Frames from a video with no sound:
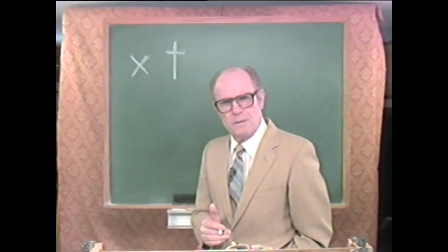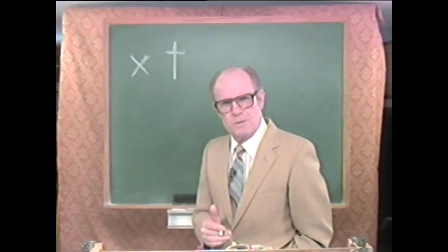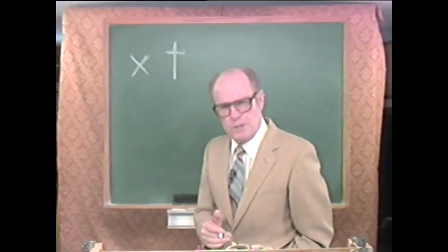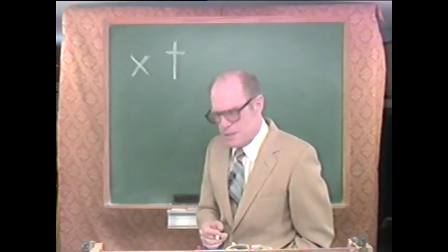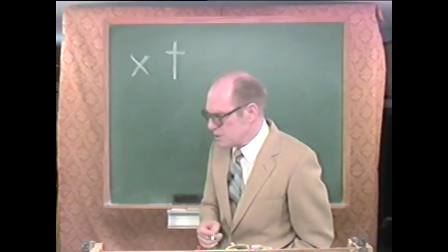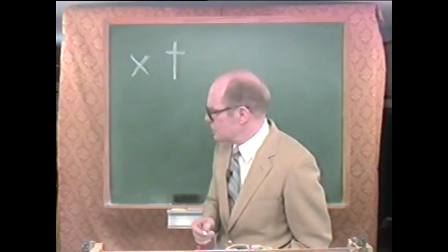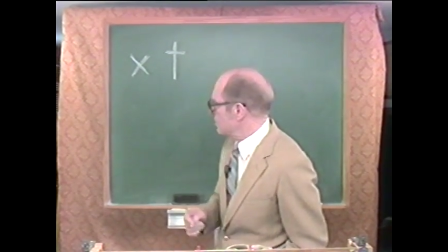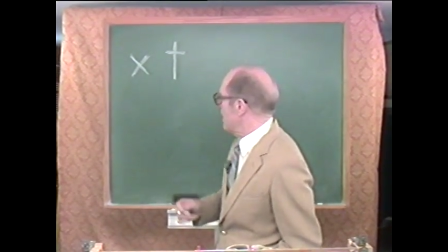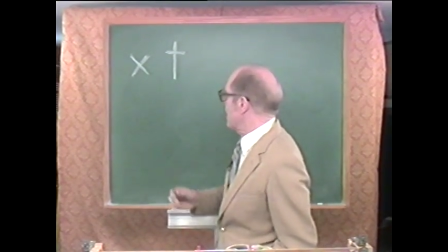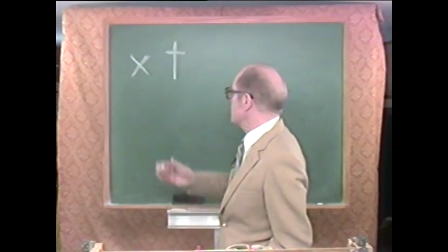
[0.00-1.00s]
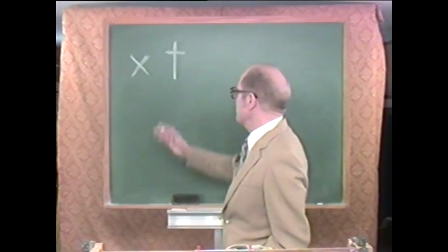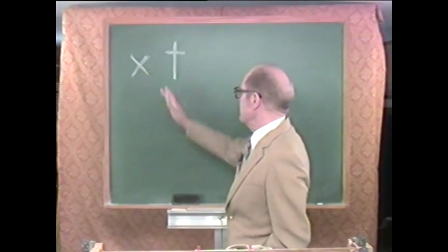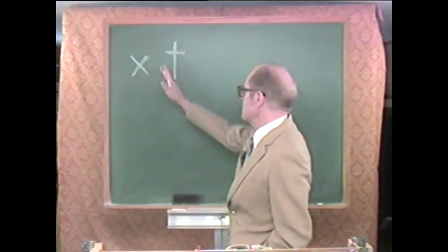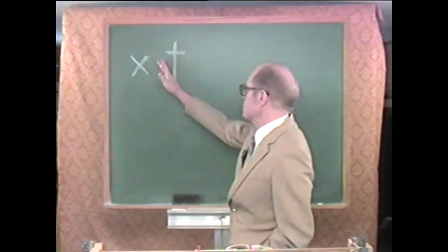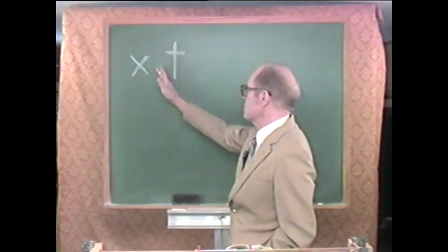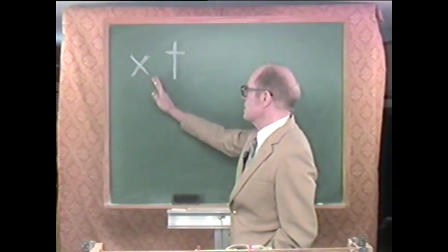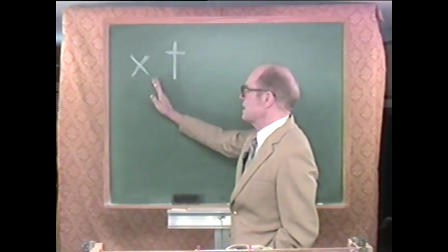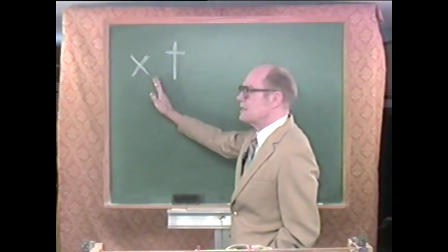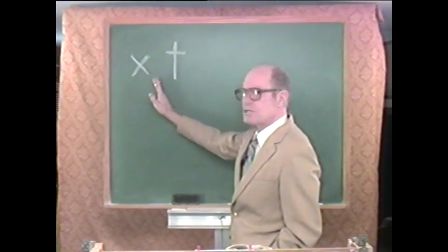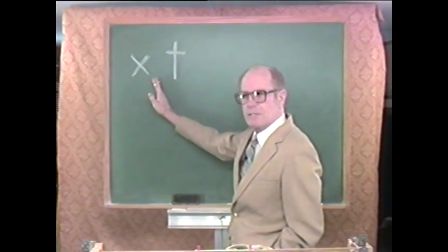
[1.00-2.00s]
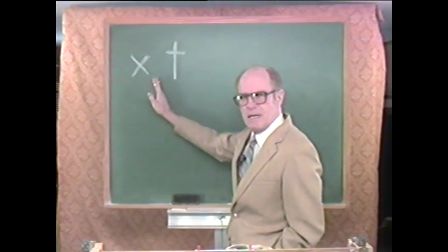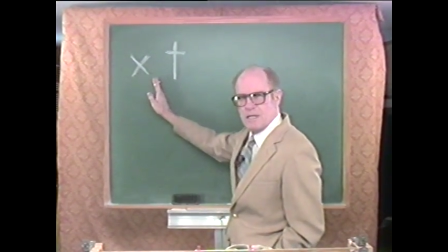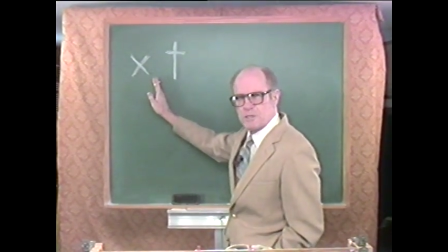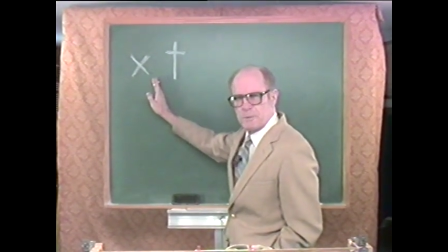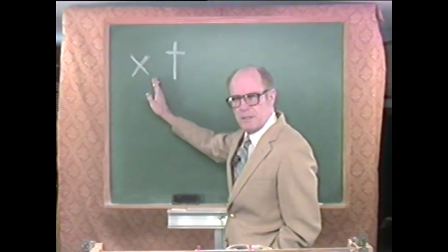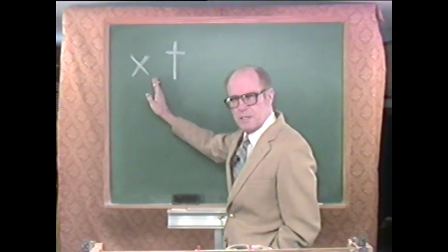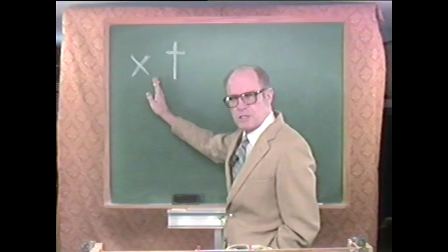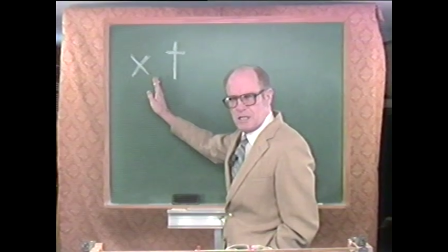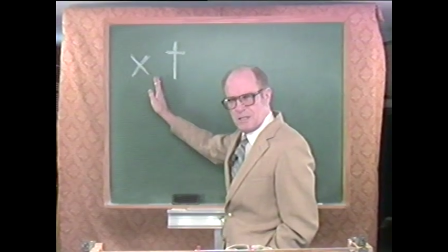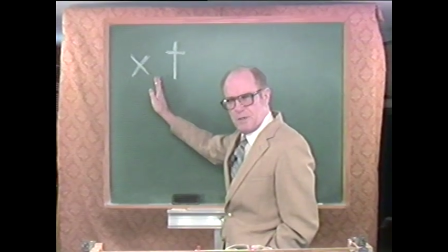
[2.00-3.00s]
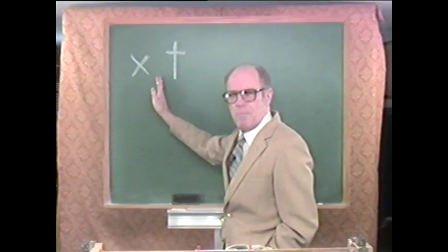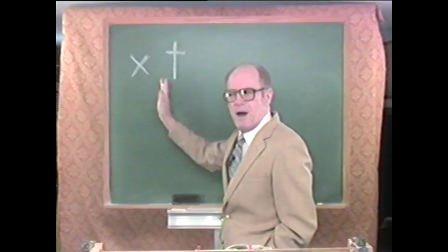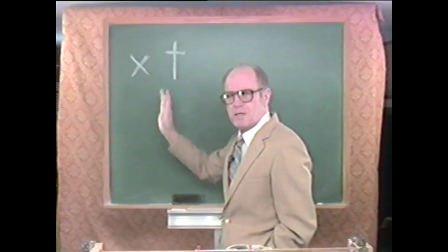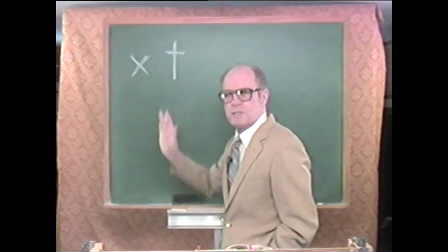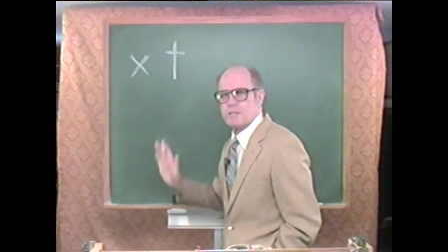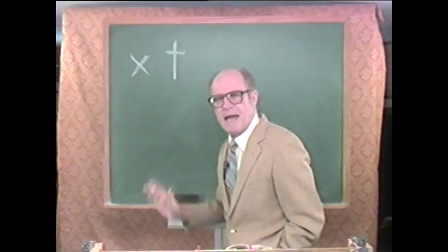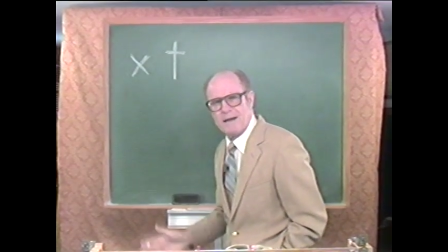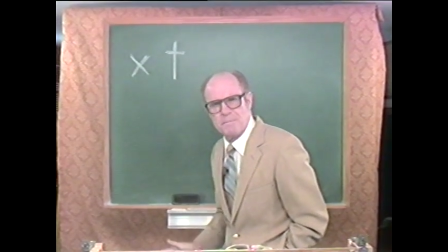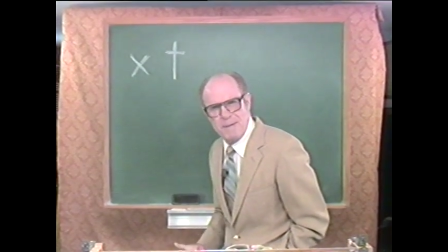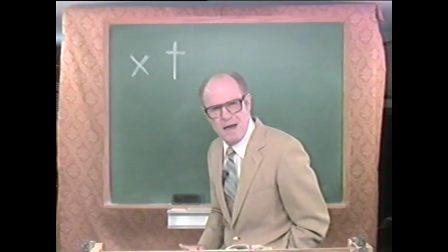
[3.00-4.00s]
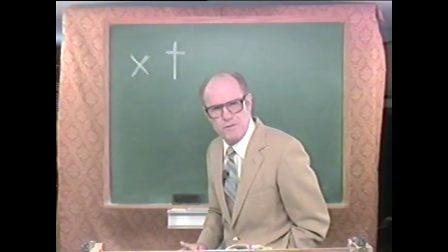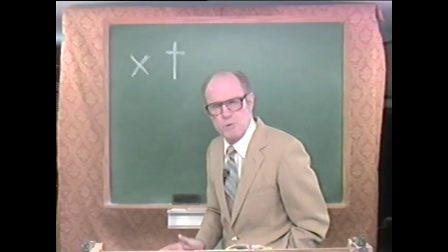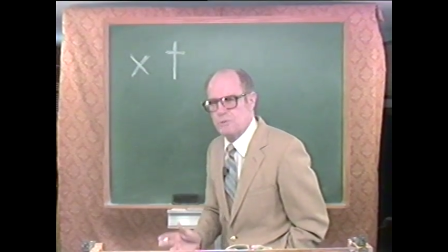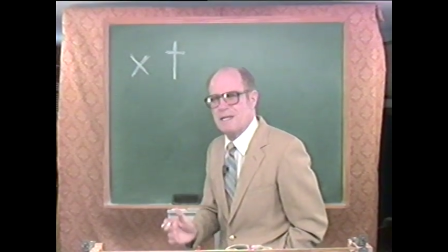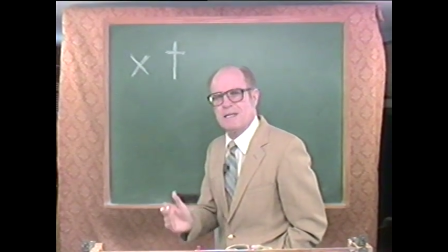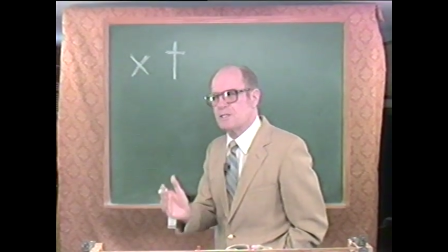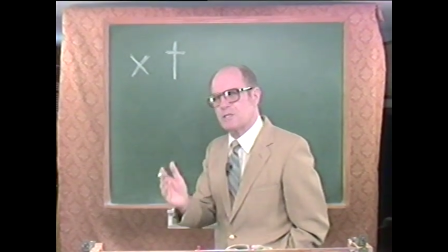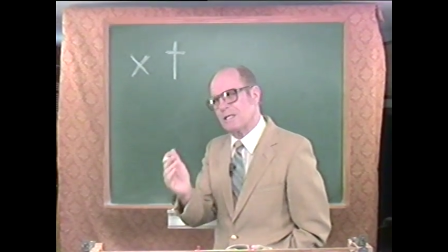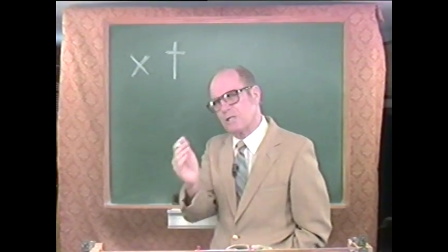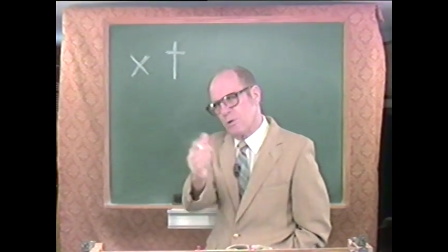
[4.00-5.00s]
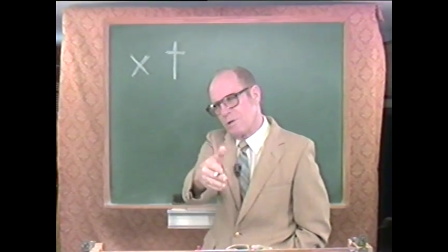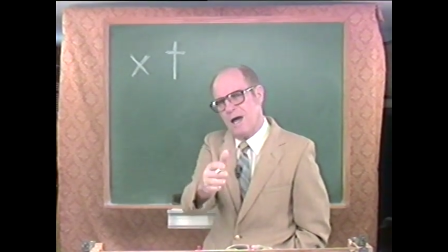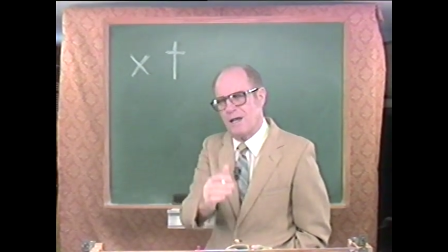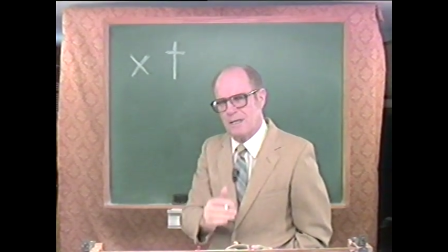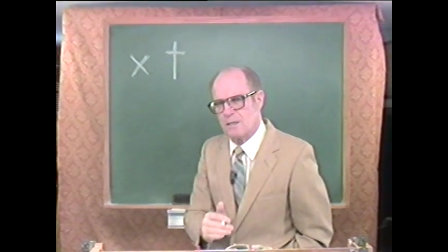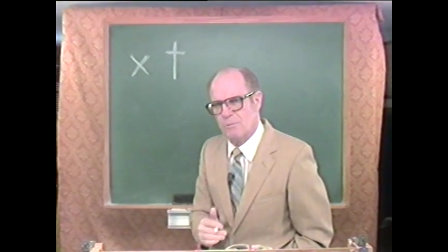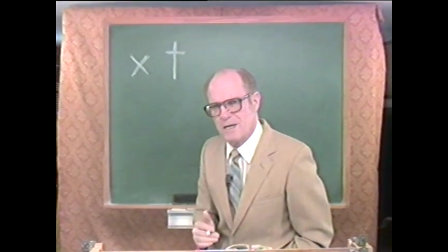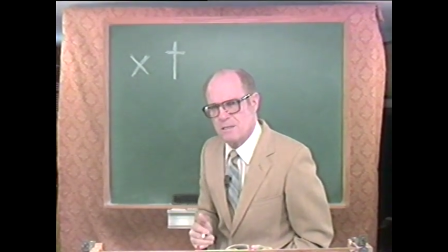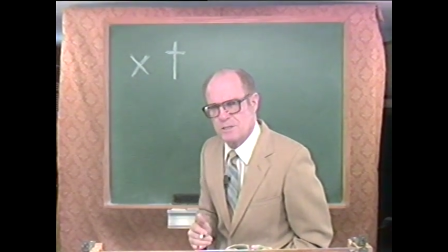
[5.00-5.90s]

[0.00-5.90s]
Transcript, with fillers: Jesus Christ's ministry then is to Israel. He sent the apostles out in Matthew 10 and said, Go not in the way of the